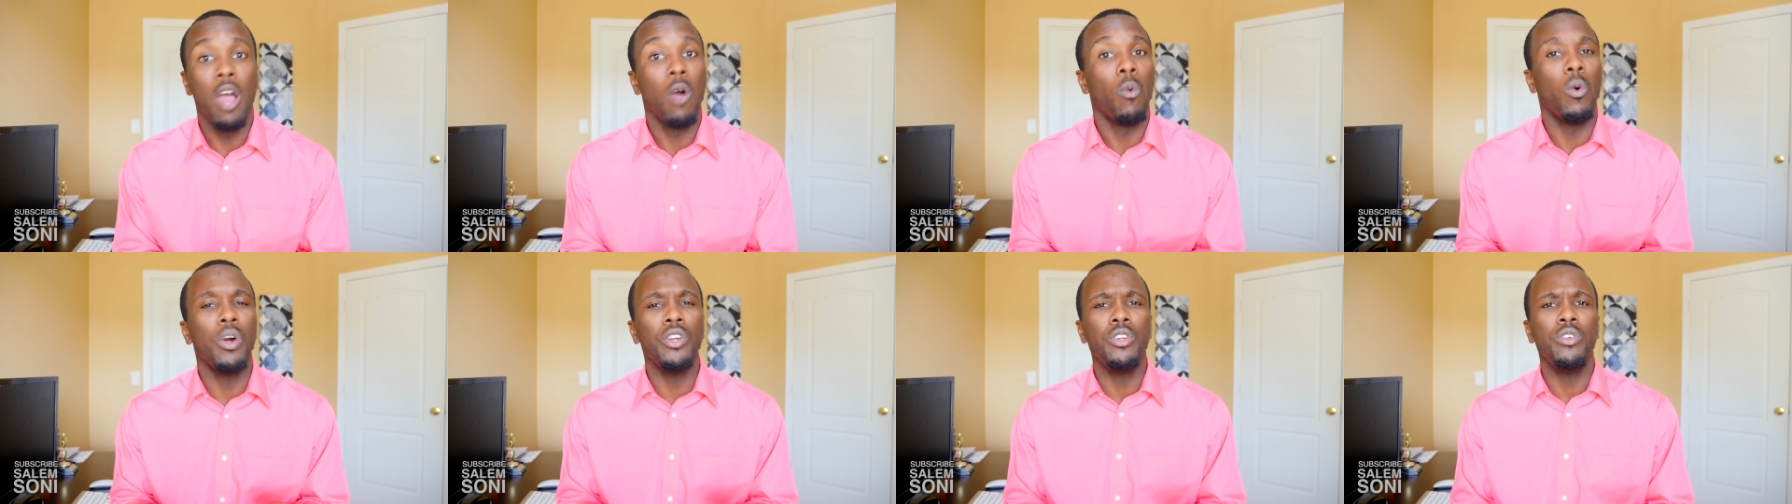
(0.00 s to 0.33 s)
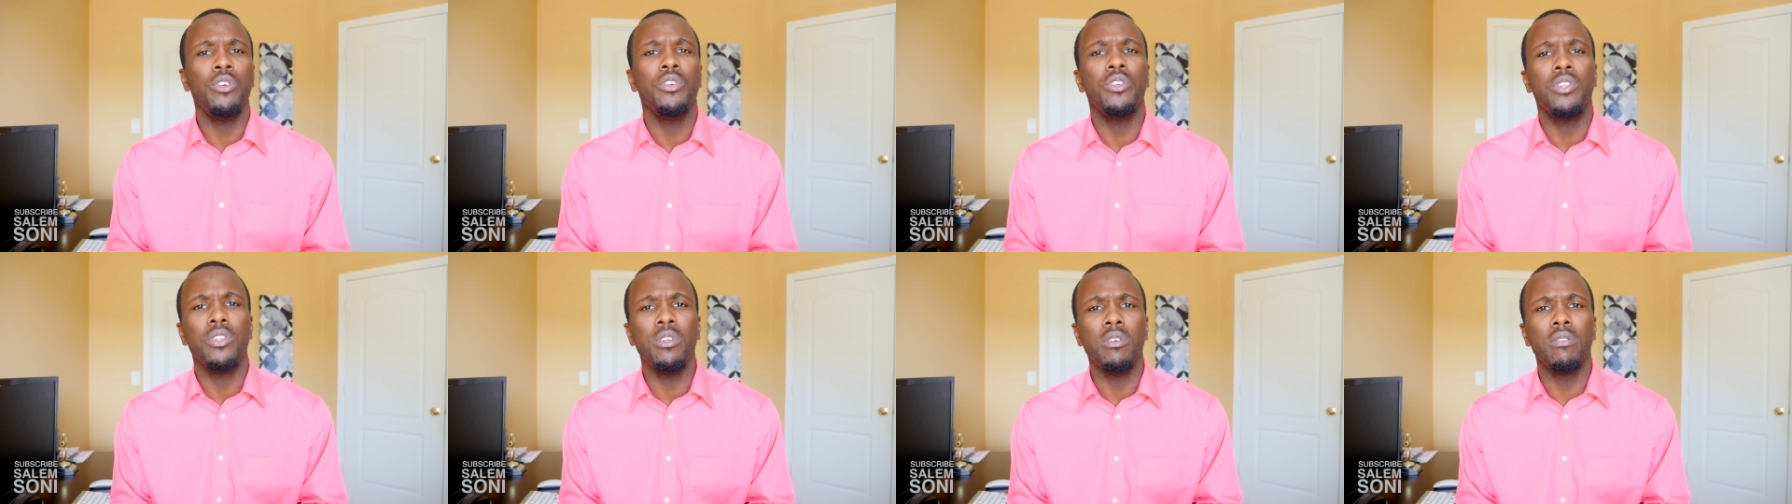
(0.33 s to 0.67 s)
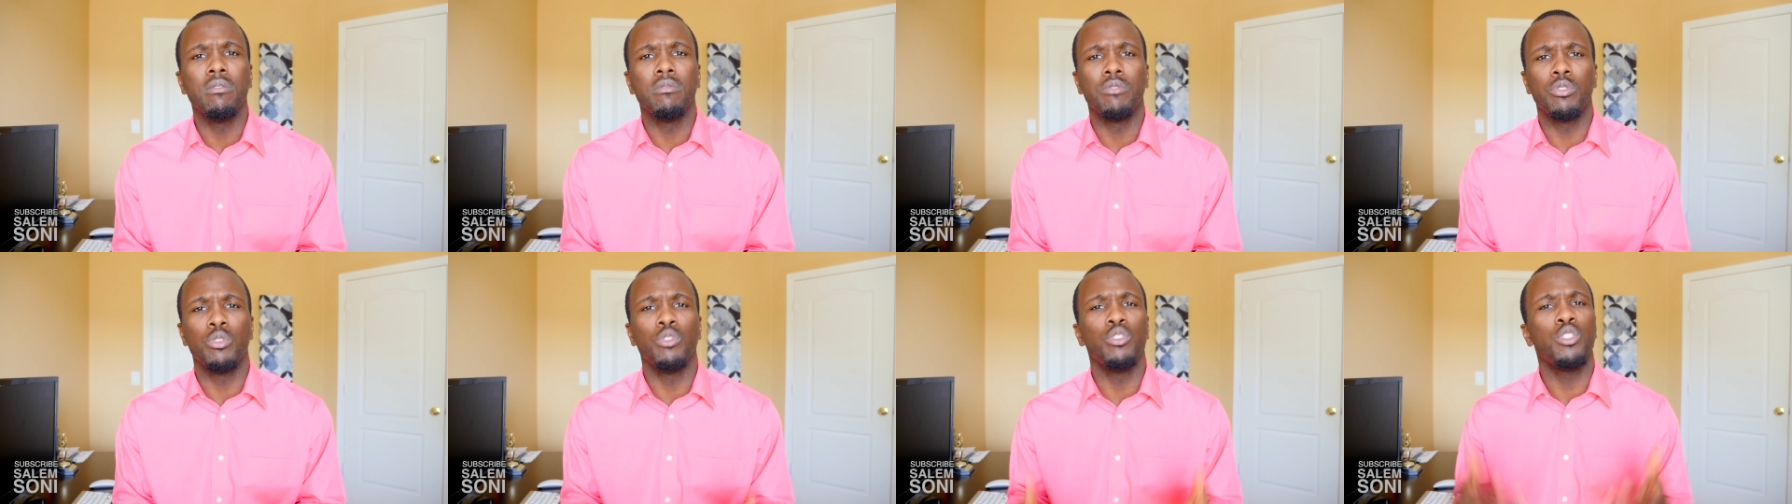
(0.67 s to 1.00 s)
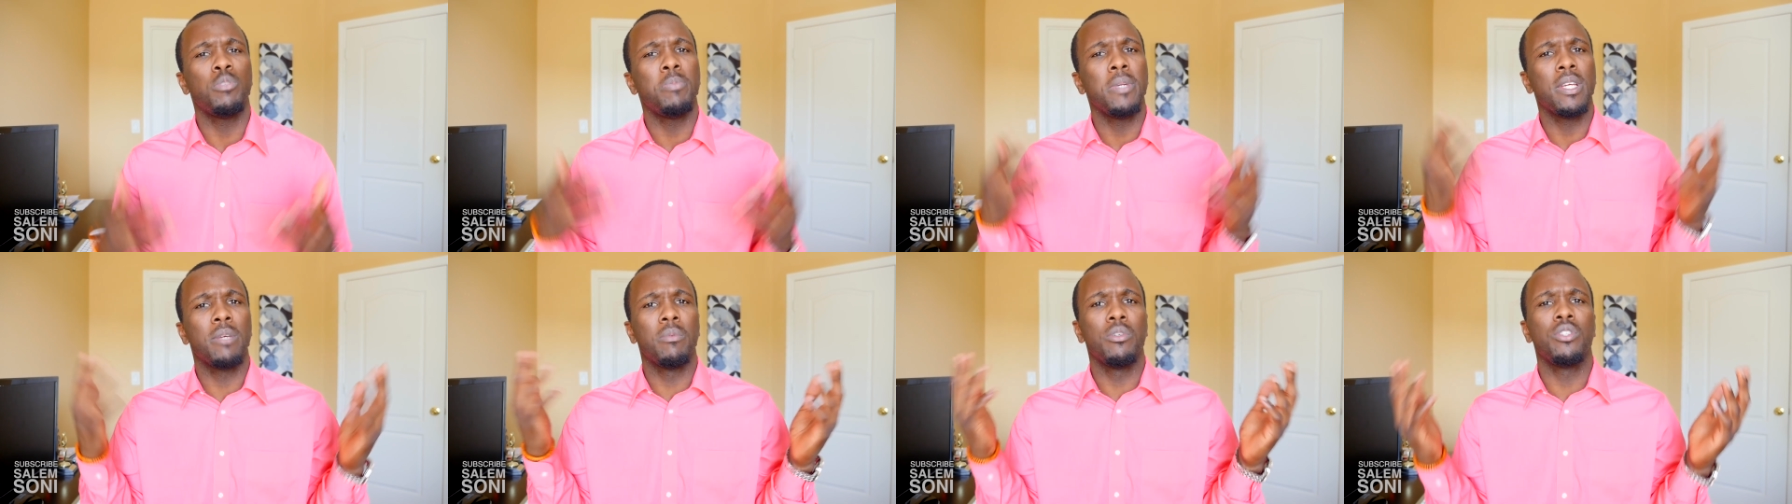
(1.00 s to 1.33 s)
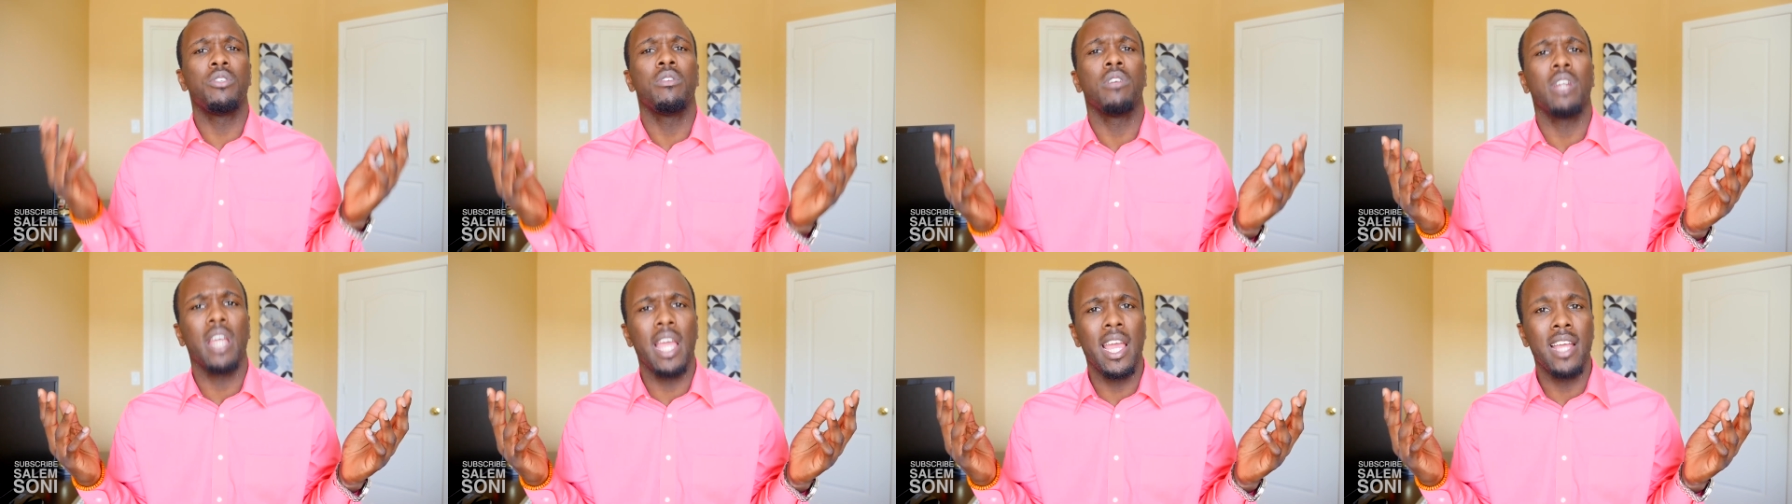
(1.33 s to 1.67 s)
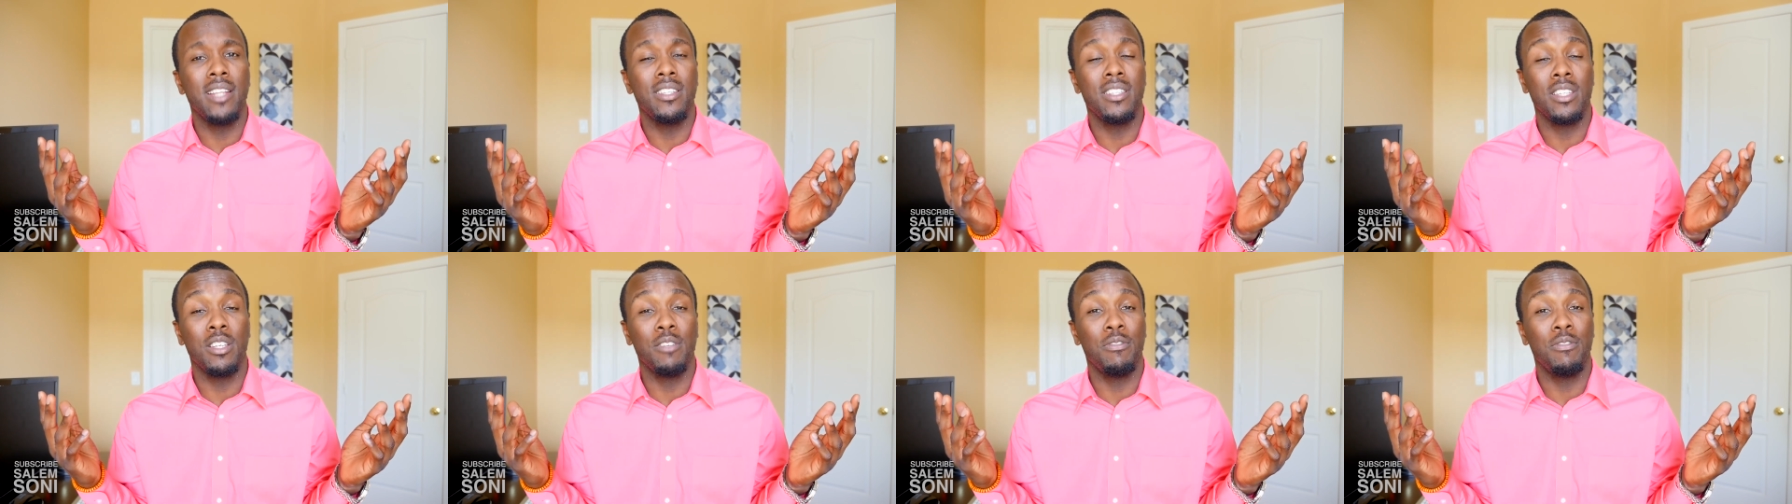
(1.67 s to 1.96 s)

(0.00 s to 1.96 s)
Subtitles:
What do you do? Do you speak with your hands?